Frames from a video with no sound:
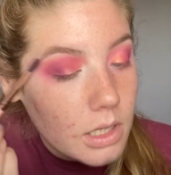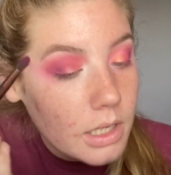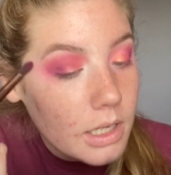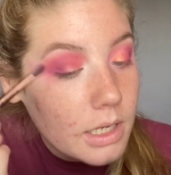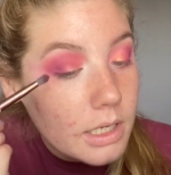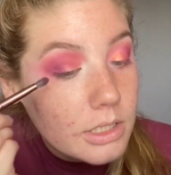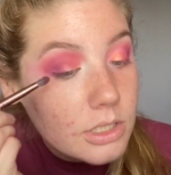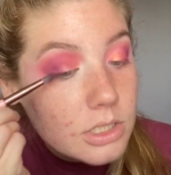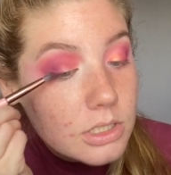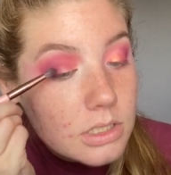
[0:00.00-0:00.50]

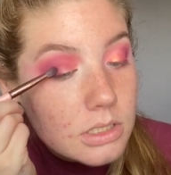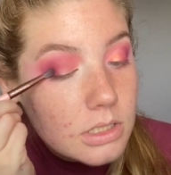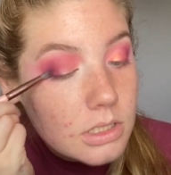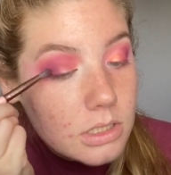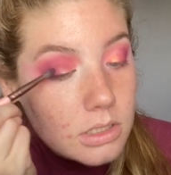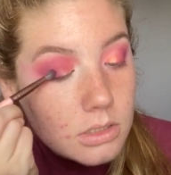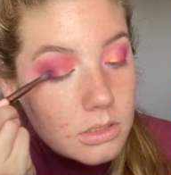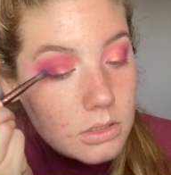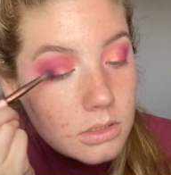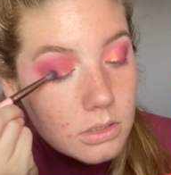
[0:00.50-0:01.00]
I just need
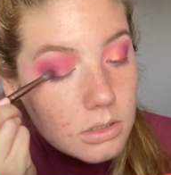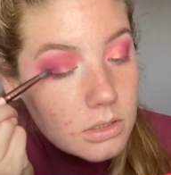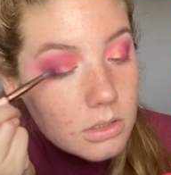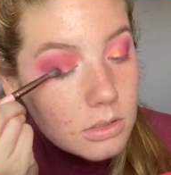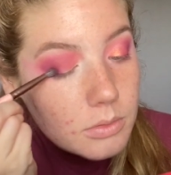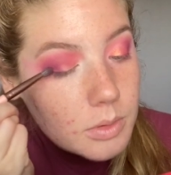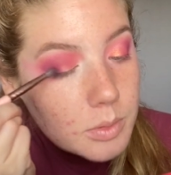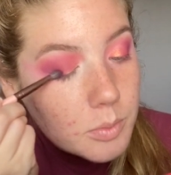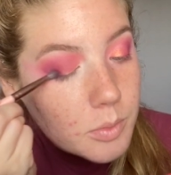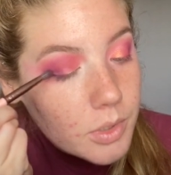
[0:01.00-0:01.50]
a
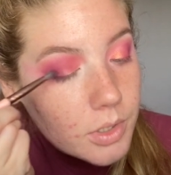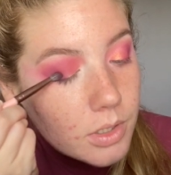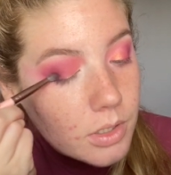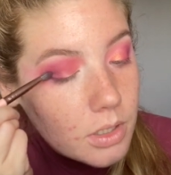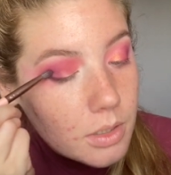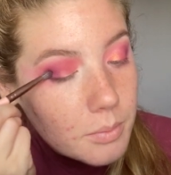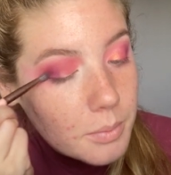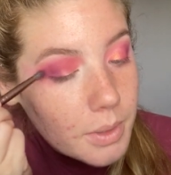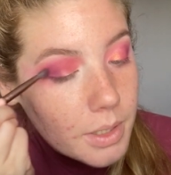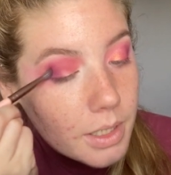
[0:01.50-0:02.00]
little bit more
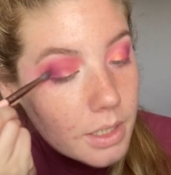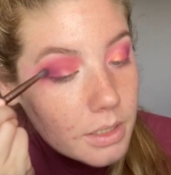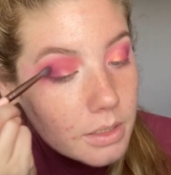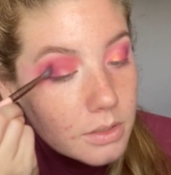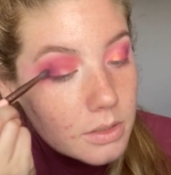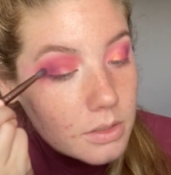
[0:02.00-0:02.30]
compact.